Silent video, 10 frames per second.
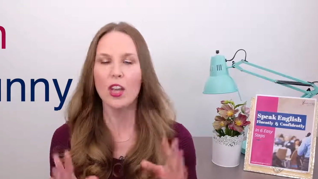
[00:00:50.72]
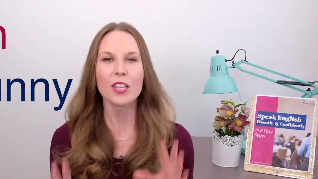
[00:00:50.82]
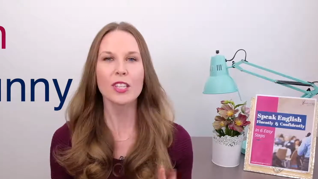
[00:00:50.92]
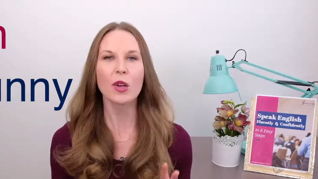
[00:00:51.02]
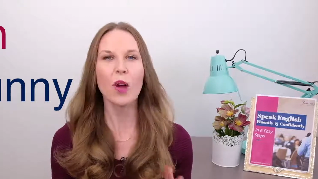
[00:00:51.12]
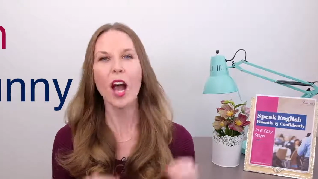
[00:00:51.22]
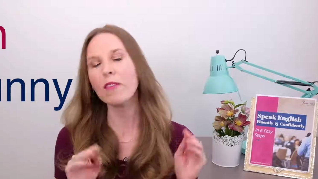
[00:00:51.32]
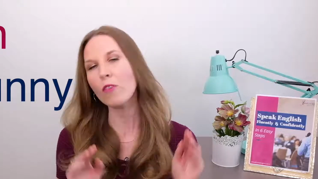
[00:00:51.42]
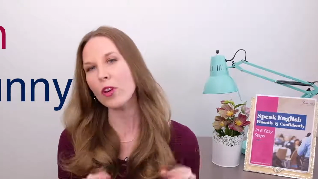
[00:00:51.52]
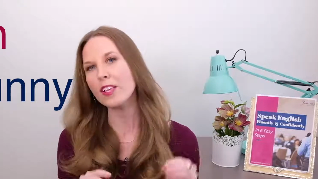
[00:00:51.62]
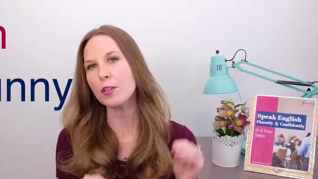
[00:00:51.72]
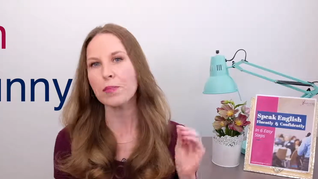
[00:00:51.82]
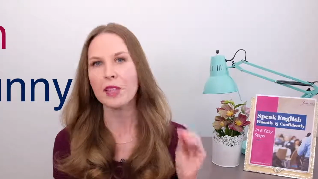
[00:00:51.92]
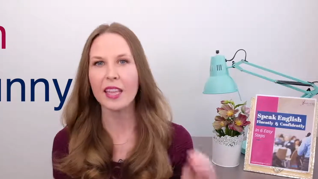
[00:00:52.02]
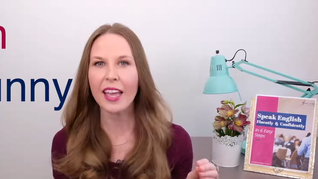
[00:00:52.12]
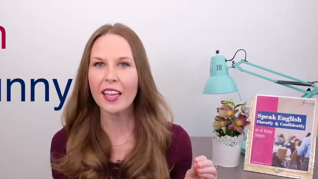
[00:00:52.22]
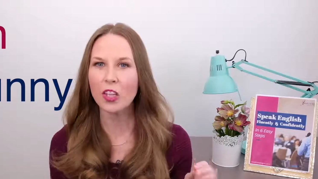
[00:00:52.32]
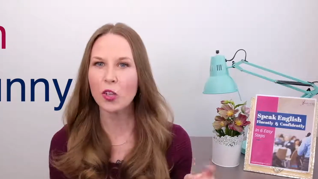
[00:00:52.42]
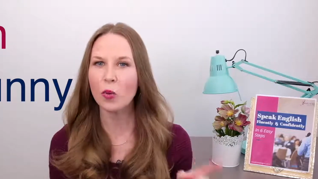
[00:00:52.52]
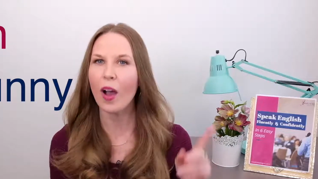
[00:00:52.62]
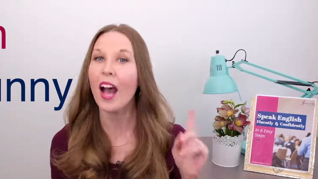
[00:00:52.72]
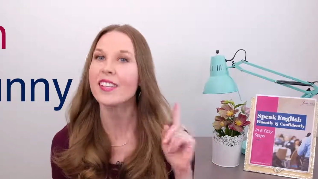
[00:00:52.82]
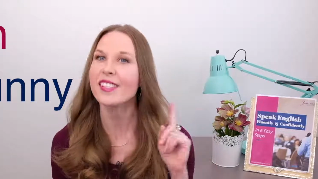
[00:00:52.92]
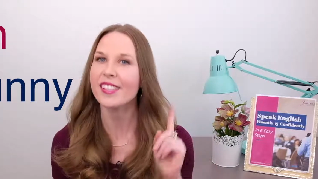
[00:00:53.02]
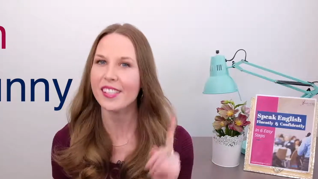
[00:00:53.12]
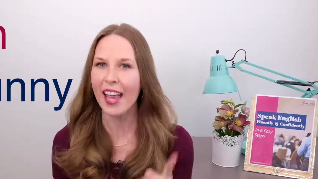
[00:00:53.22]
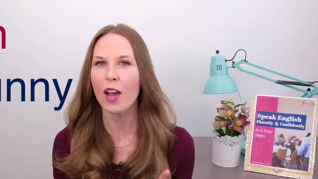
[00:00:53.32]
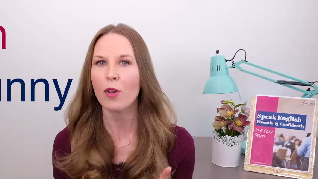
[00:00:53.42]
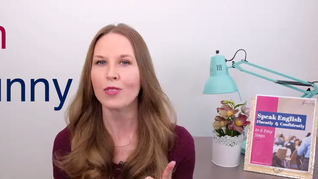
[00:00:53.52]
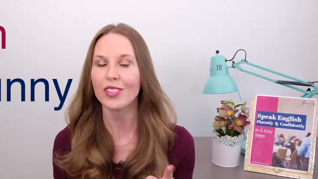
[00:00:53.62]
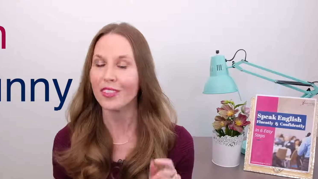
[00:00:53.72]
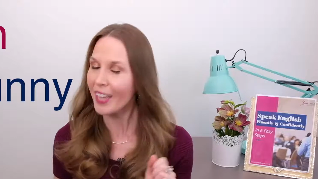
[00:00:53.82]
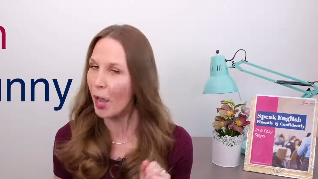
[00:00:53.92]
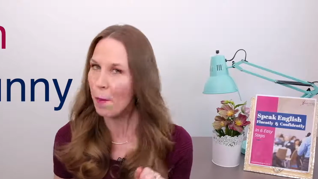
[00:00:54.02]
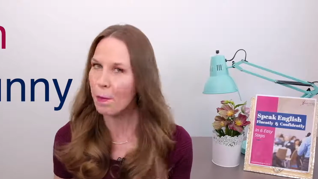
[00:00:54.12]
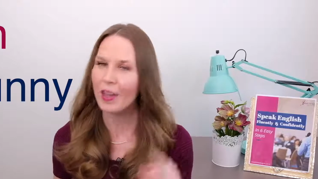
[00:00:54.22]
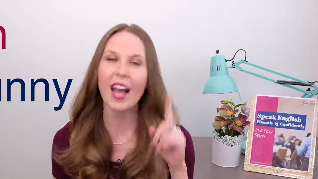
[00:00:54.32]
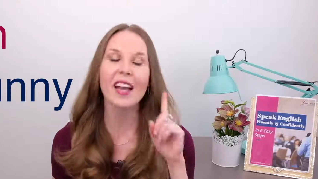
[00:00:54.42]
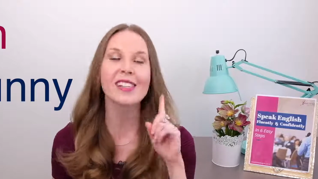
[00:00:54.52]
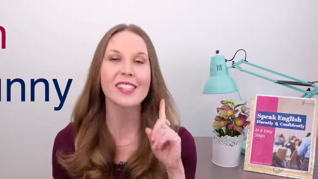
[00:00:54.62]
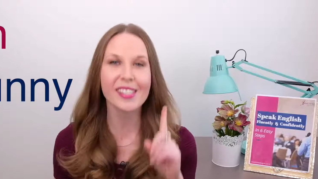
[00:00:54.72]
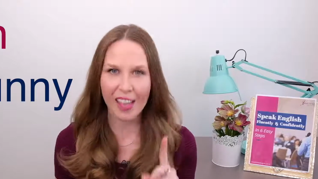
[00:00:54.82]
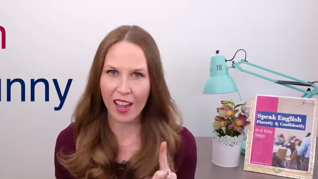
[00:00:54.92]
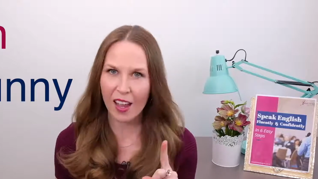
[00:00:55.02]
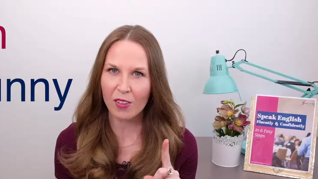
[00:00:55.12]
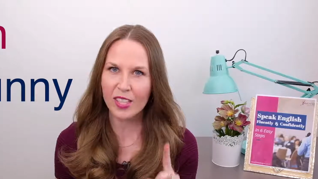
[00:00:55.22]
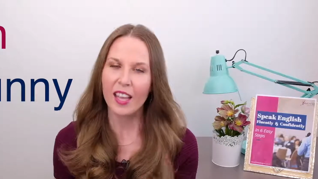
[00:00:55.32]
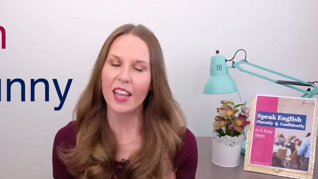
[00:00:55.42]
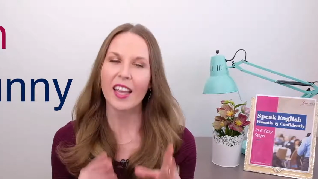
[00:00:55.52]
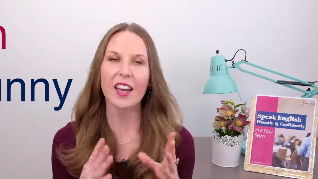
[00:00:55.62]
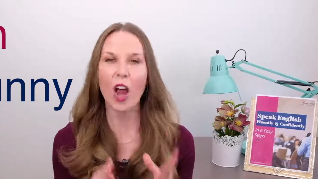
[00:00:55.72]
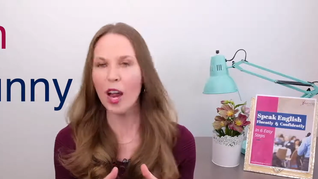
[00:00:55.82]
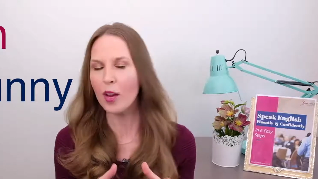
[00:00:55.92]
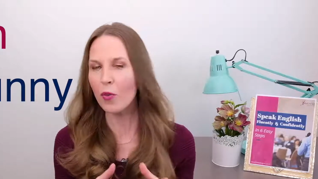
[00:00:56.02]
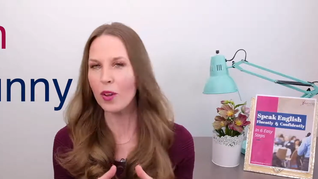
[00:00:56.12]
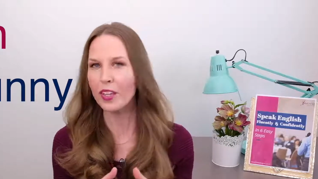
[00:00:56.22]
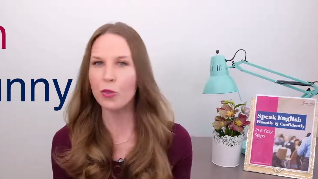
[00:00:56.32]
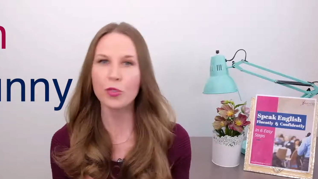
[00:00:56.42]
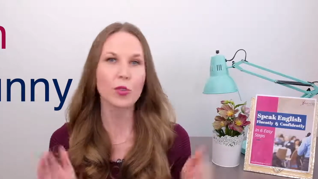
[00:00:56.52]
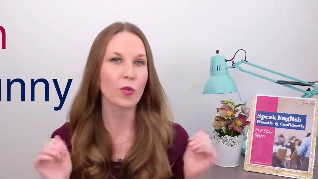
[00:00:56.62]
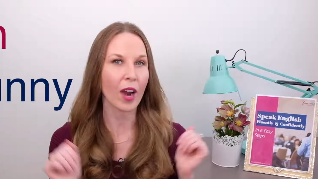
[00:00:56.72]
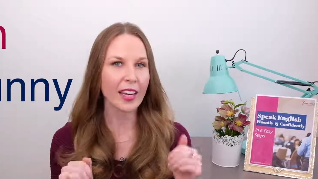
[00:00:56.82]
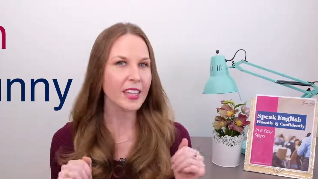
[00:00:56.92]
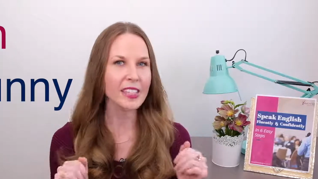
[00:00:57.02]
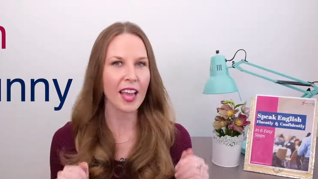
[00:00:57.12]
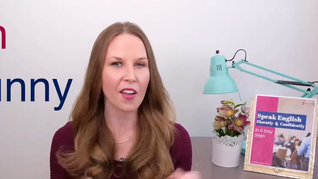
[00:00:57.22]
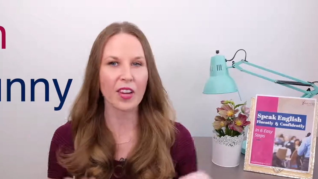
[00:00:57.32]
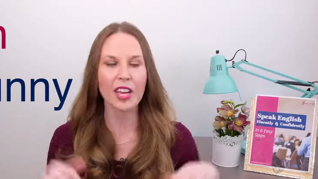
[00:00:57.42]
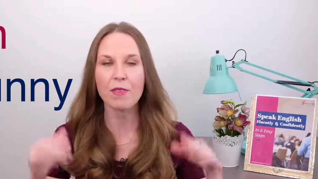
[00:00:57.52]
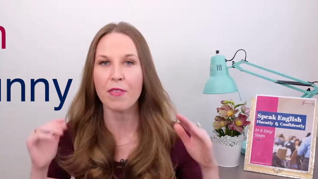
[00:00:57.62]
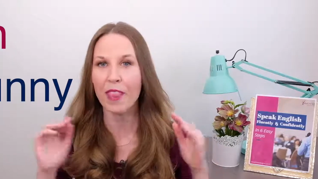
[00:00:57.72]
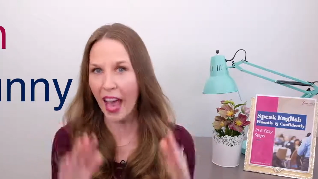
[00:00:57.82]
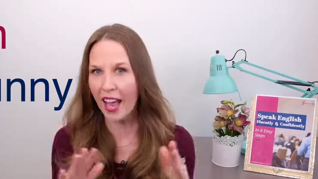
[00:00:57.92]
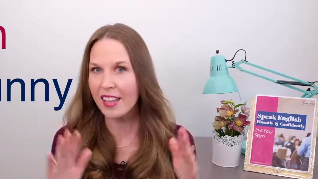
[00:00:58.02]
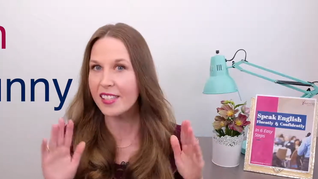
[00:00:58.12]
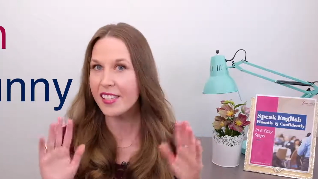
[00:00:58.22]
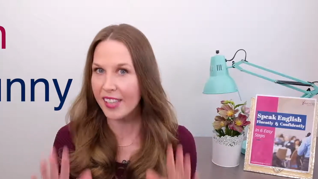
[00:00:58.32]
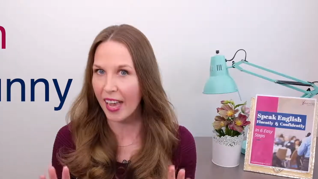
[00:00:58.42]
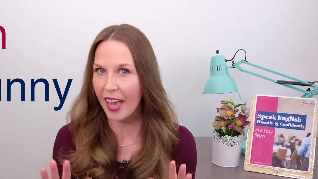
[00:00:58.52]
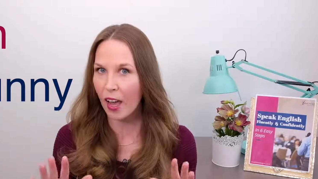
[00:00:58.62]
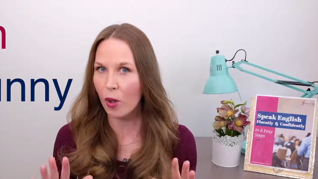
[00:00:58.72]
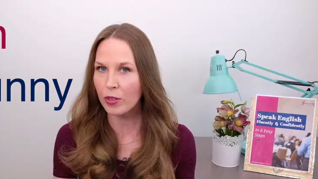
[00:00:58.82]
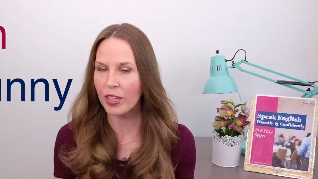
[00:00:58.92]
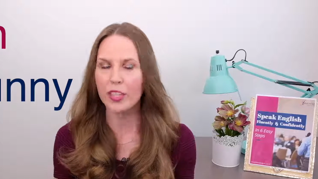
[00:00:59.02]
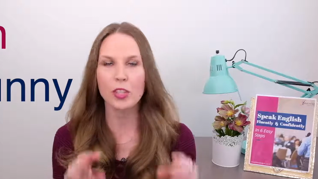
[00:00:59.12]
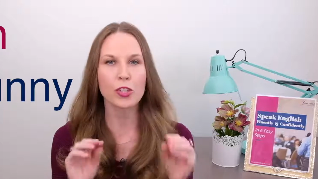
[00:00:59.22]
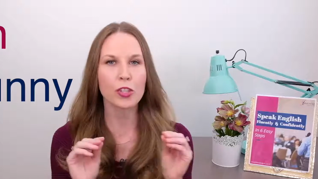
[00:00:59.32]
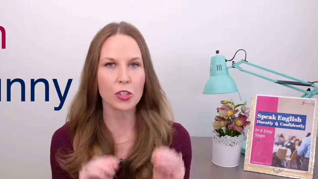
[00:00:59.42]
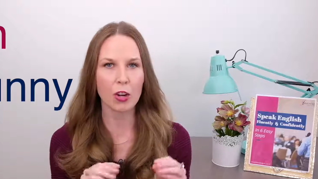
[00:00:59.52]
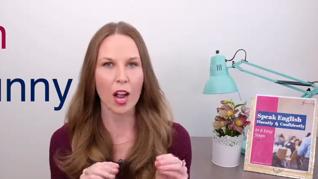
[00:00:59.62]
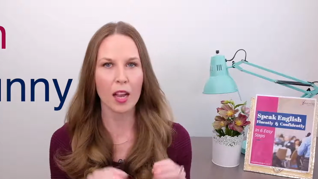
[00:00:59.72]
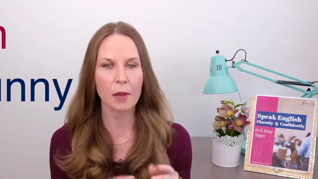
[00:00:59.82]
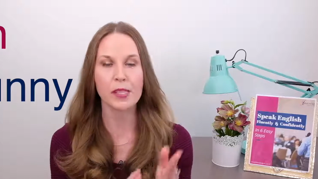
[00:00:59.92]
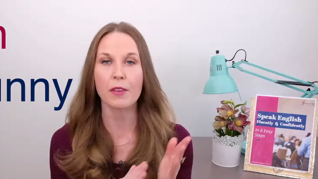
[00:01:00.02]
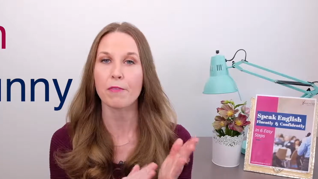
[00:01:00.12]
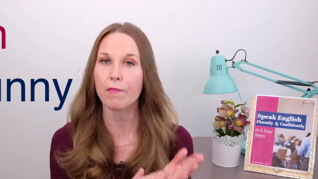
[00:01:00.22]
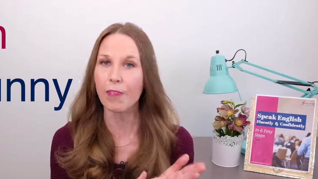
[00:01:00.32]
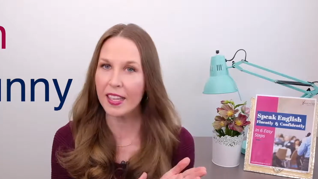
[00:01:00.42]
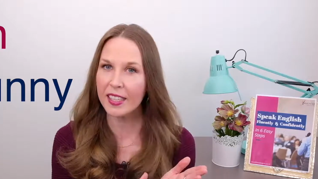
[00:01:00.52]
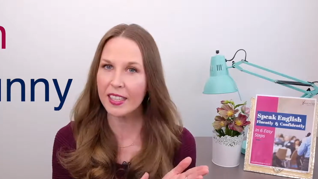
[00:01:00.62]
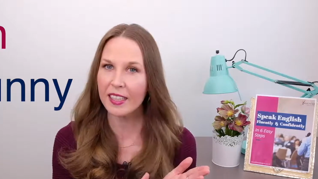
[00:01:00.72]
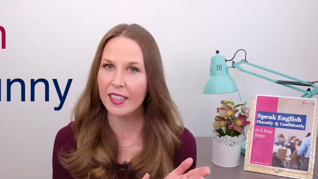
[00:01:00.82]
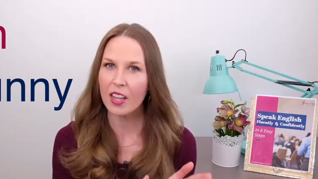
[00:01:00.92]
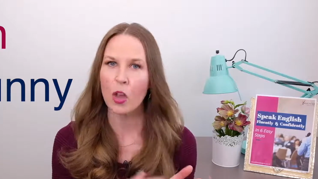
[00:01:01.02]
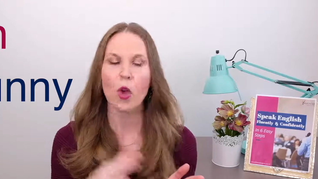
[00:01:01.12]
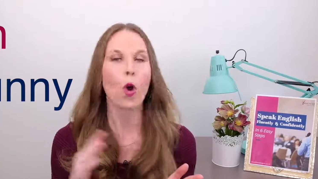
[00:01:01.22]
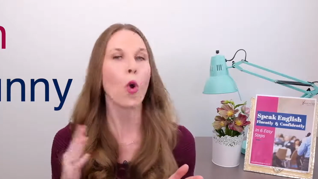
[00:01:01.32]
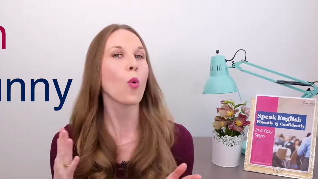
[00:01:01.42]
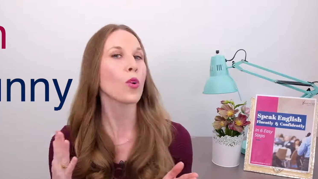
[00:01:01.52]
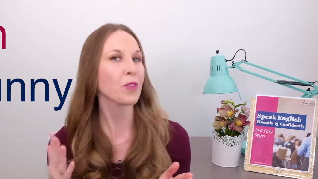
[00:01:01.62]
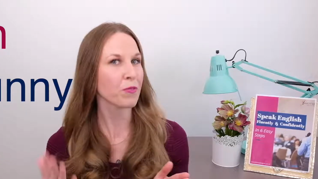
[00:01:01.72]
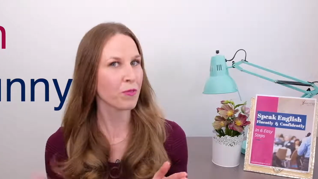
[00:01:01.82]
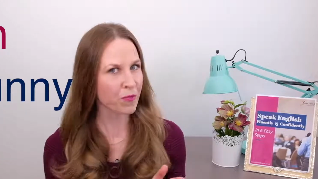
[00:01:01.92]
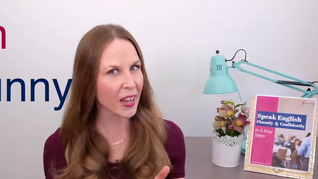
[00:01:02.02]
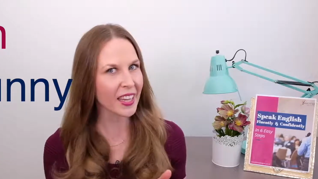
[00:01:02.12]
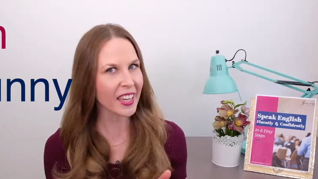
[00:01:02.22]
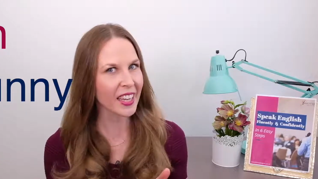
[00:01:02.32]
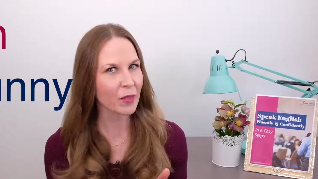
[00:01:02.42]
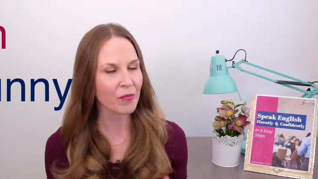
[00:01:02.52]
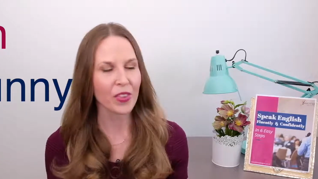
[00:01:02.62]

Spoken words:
So I'm going to play you a sound. Yep, a sound. And I want you to write down if that sound describes fun or funny.